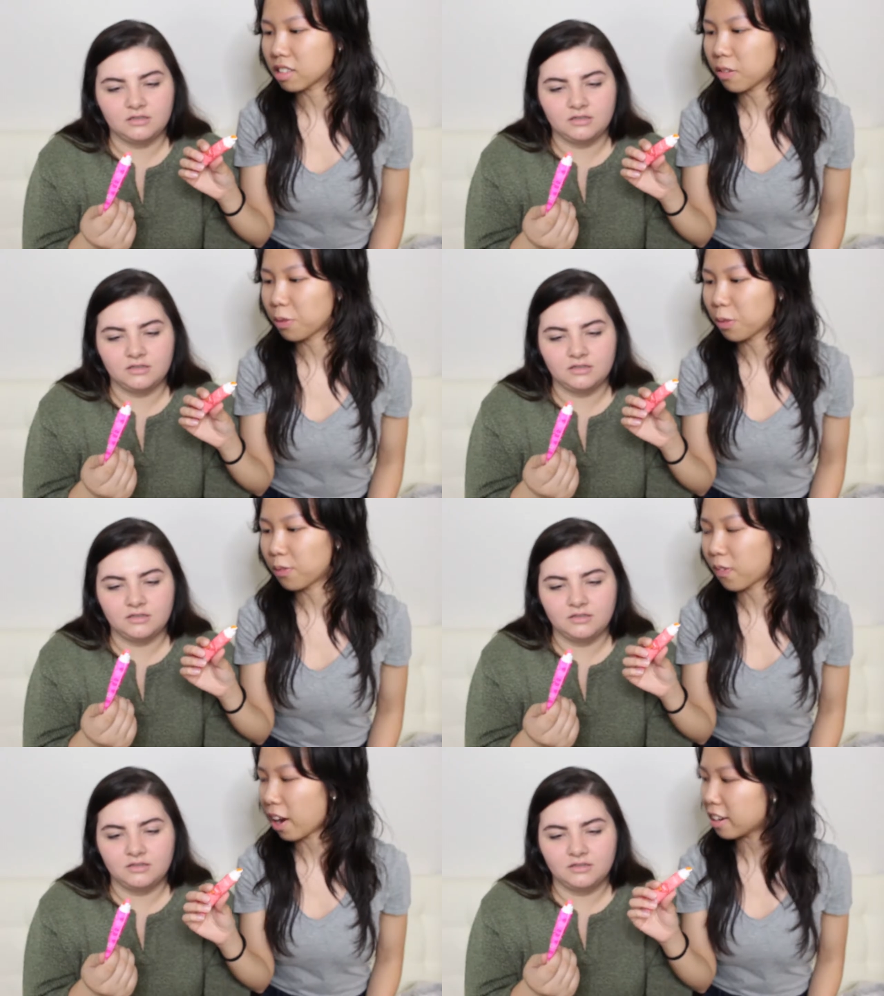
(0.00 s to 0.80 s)
Speaker 1: stuff you
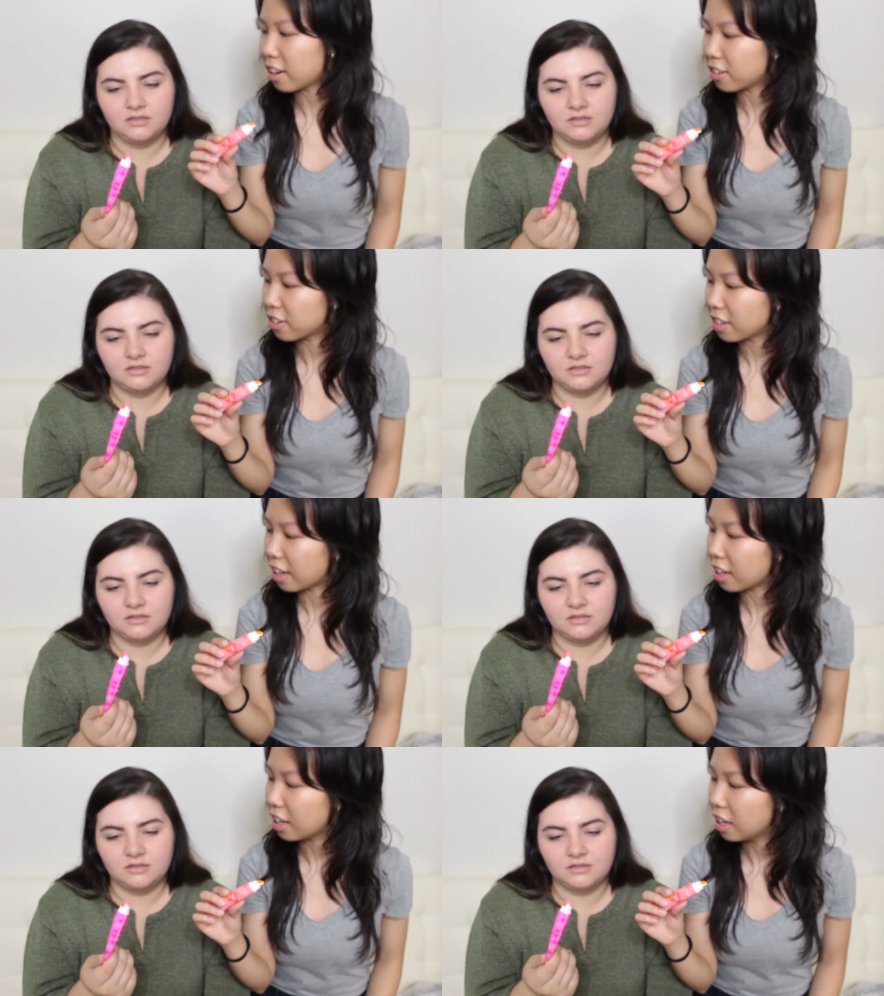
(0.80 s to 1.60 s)
would find under
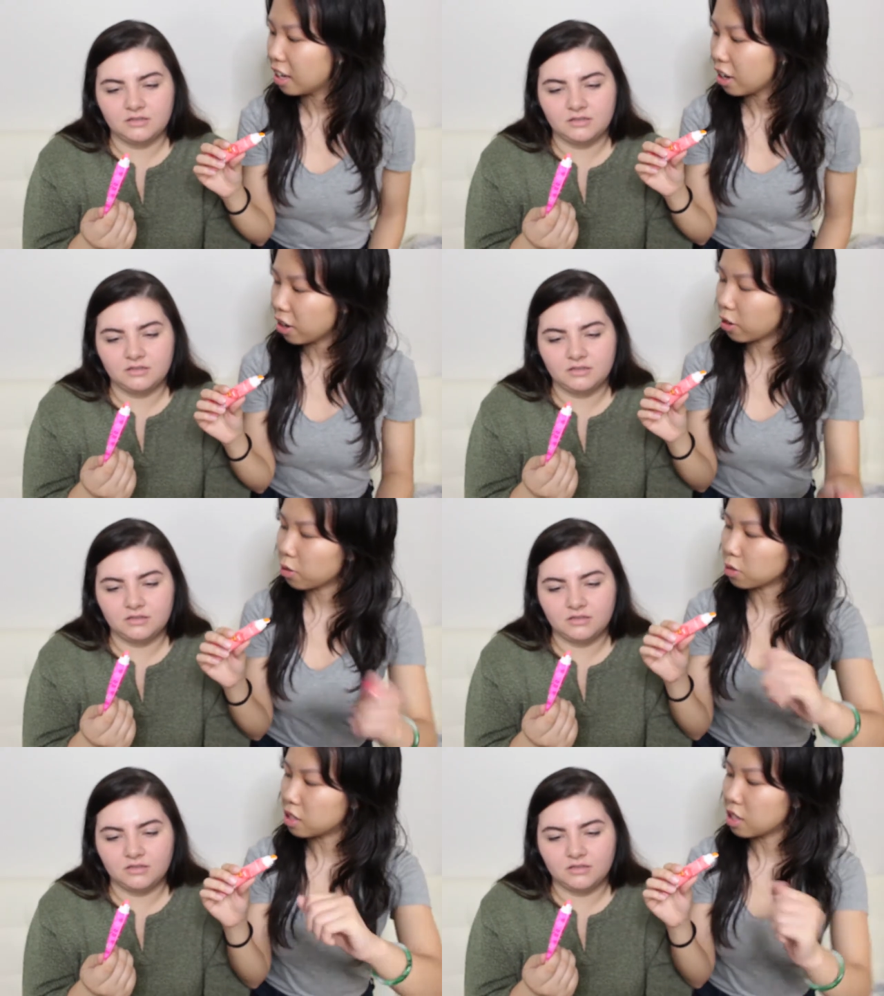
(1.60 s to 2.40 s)
like, you know
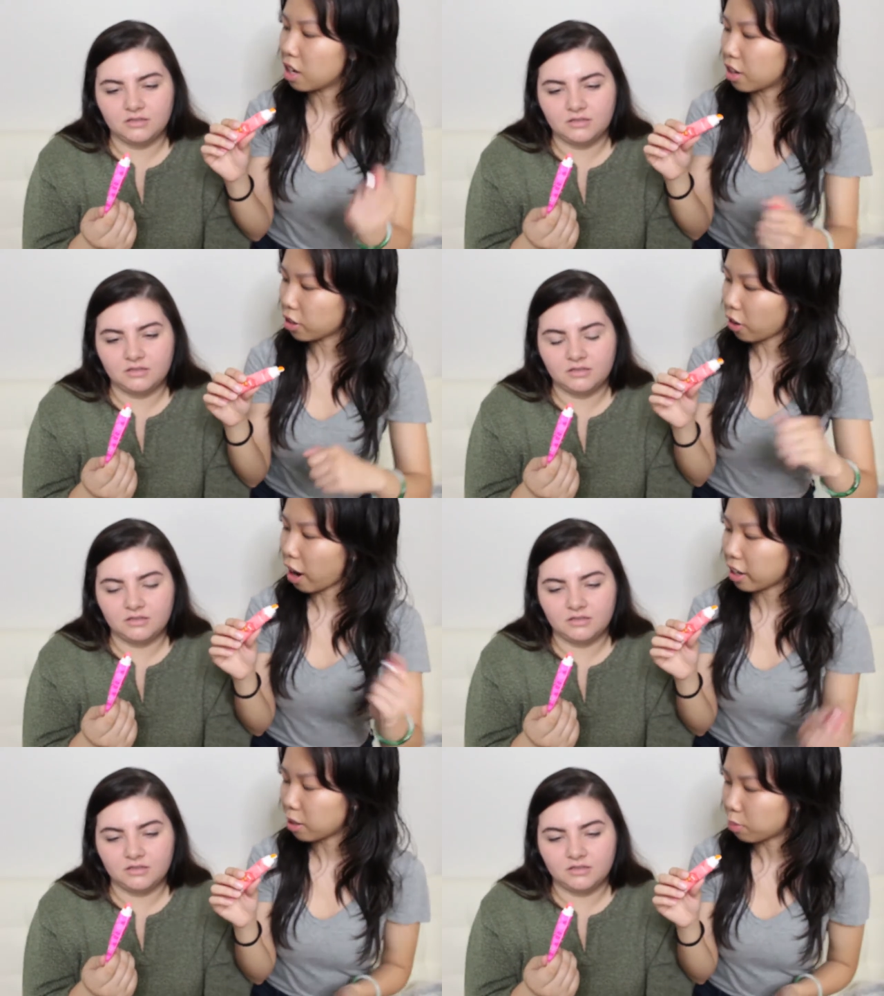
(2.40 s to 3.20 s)
those neon
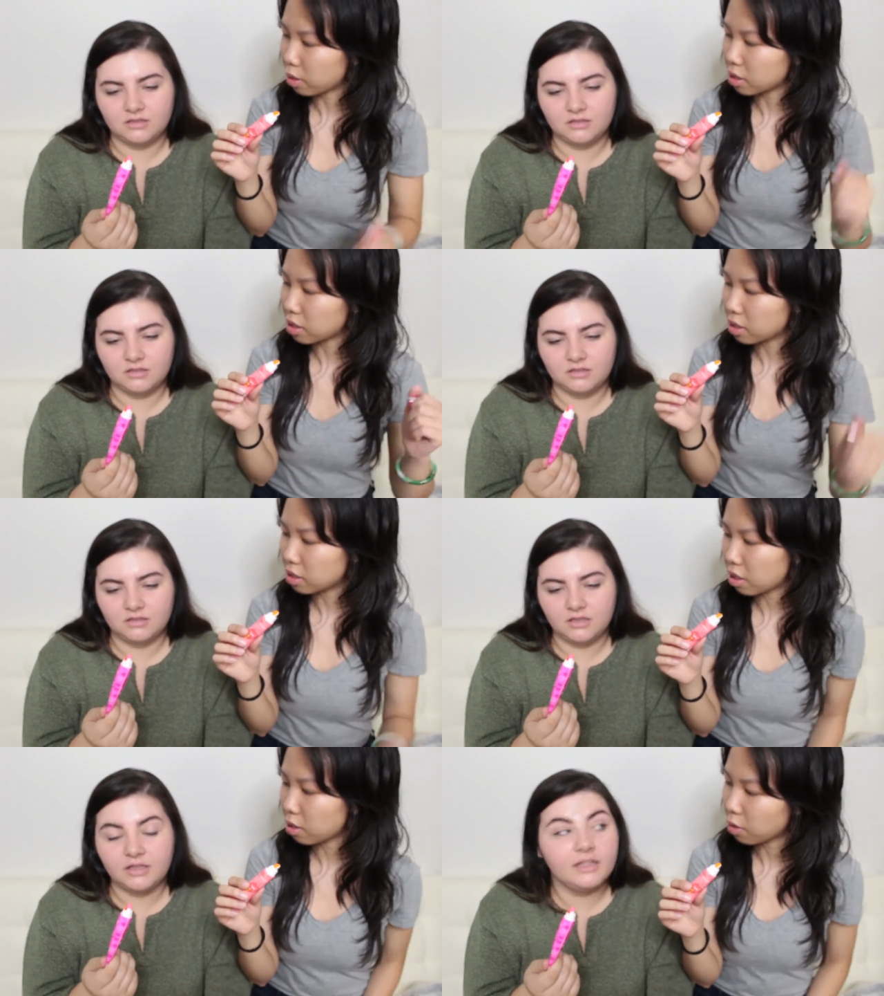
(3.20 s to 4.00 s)
cracky
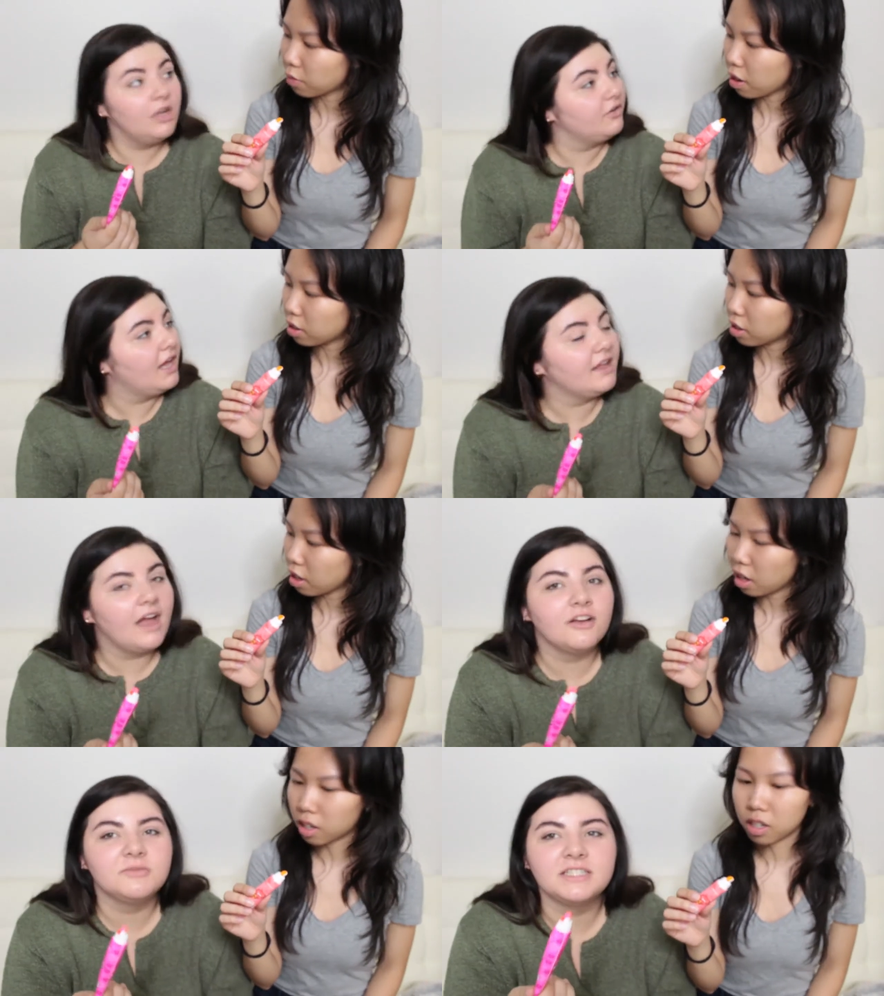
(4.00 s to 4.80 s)
bracelets that
Speaker 2: you No, yeah,
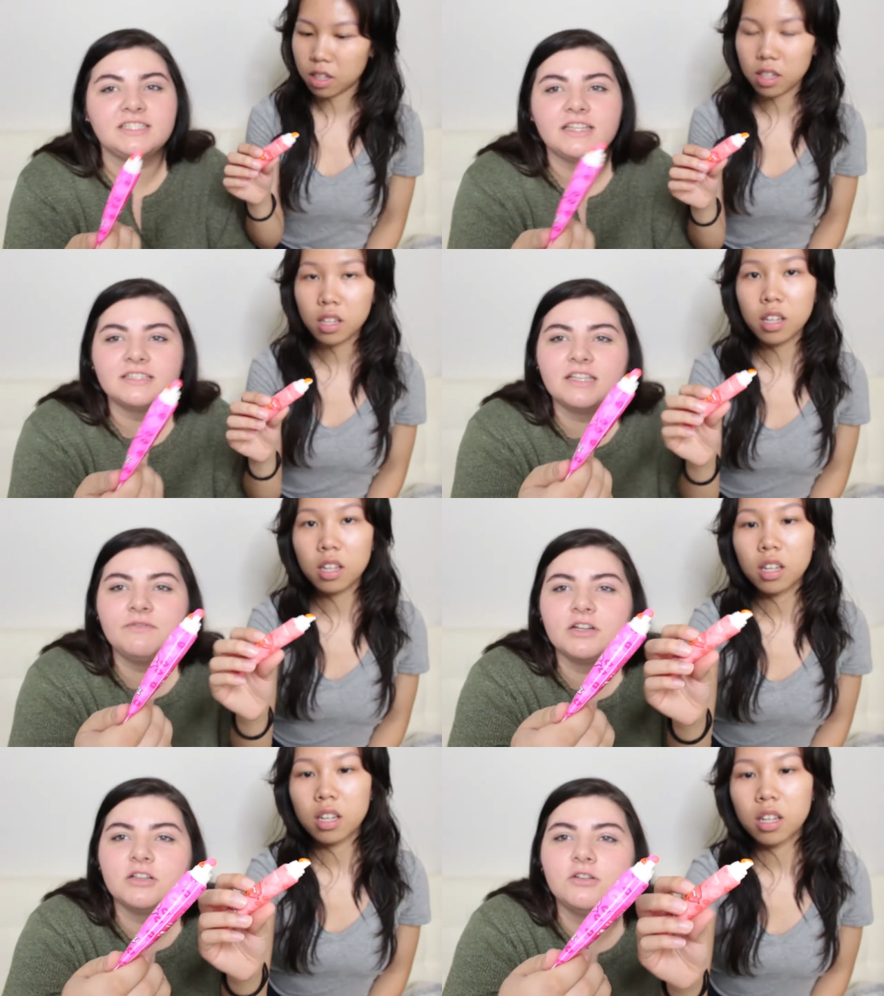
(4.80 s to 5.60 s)
yeah, I was about to say, the
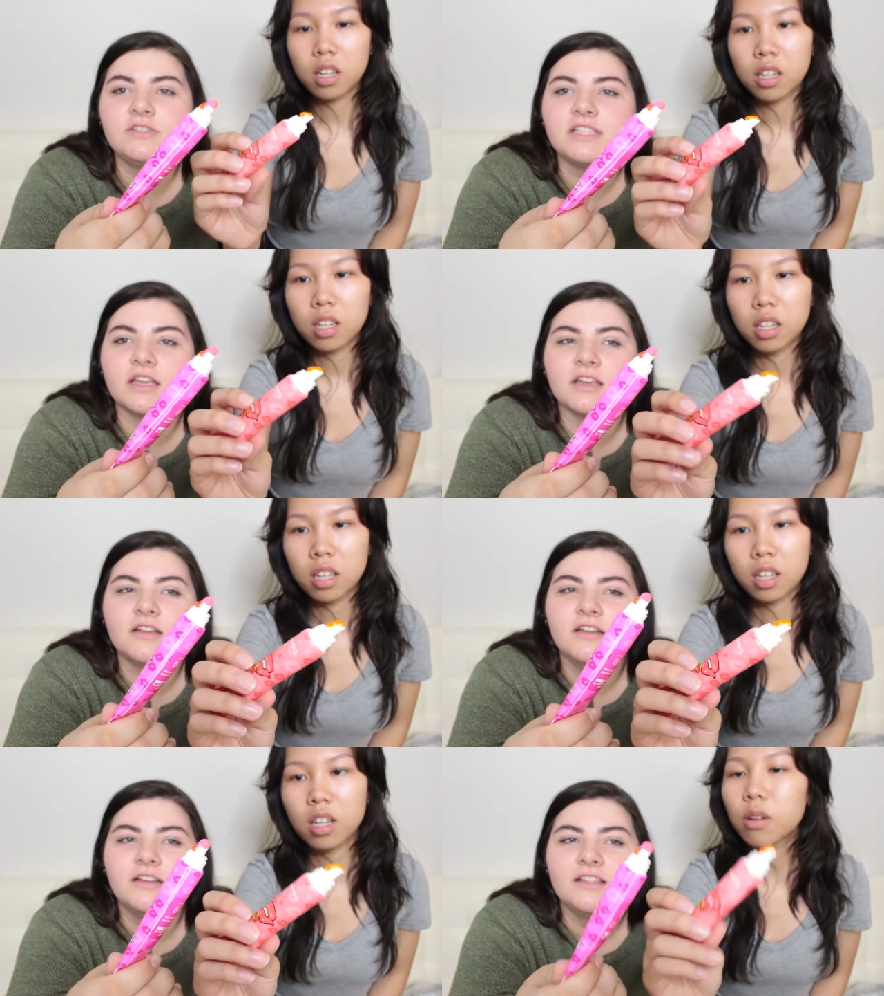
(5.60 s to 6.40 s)
stuff in a glow stick.
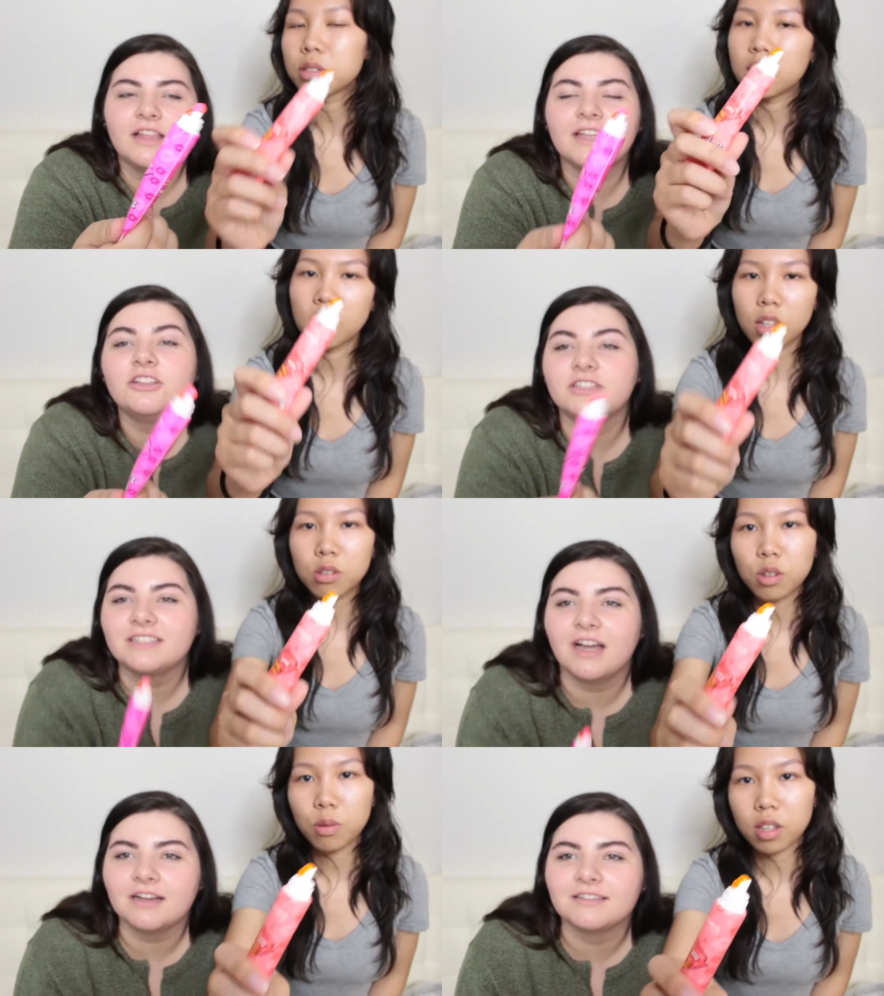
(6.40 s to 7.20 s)
Glow like stick, it
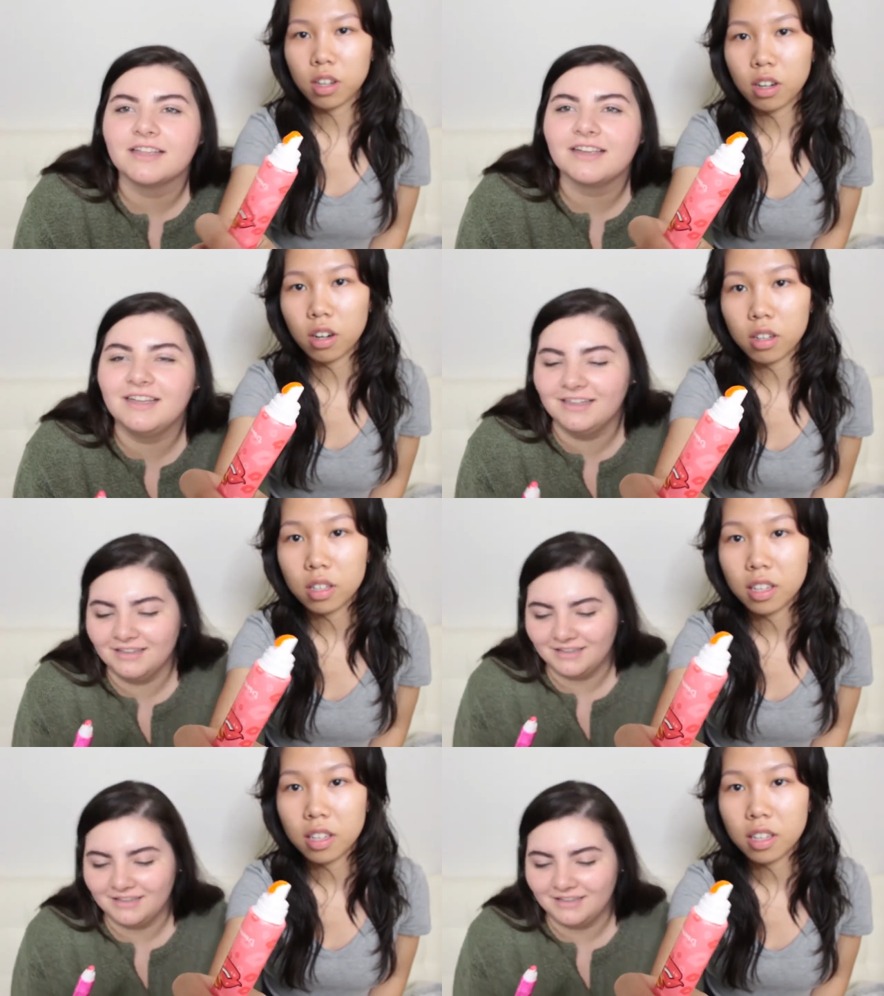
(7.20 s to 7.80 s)
looks toxic.